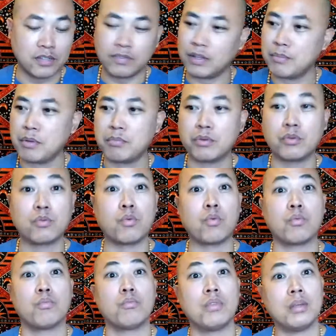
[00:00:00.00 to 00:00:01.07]
Let me
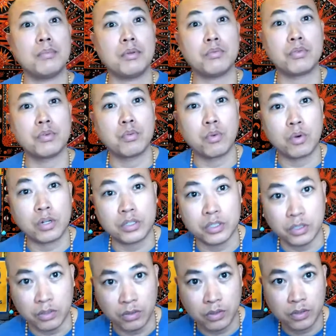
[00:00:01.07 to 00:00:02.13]
reward
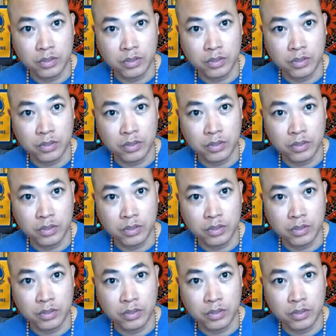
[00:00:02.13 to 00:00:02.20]
you.